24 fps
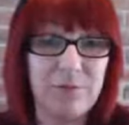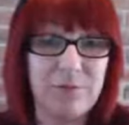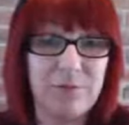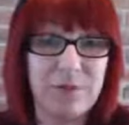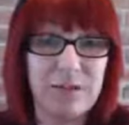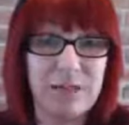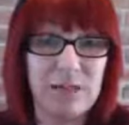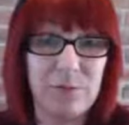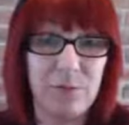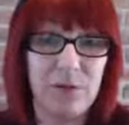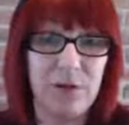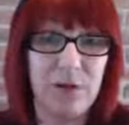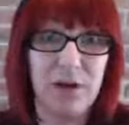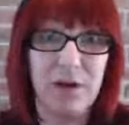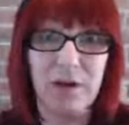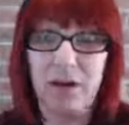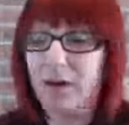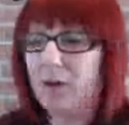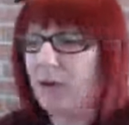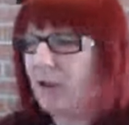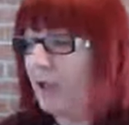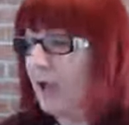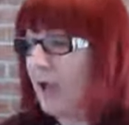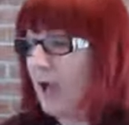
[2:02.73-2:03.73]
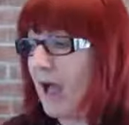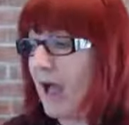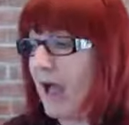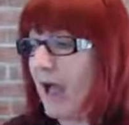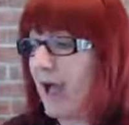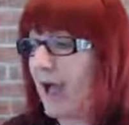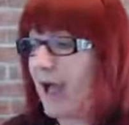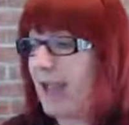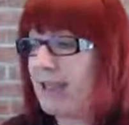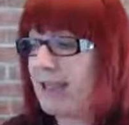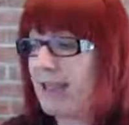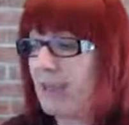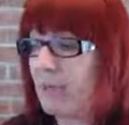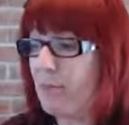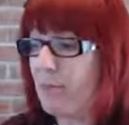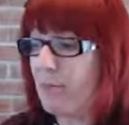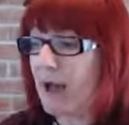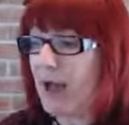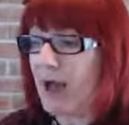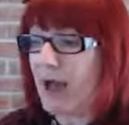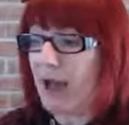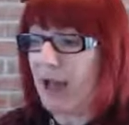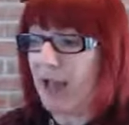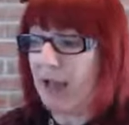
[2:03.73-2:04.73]
Vistaprint. I get
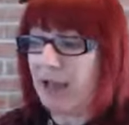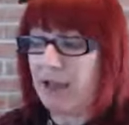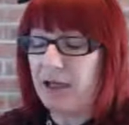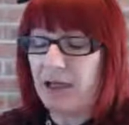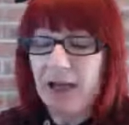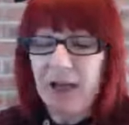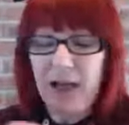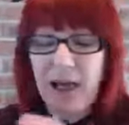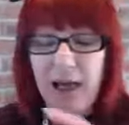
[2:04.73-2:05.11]
mine,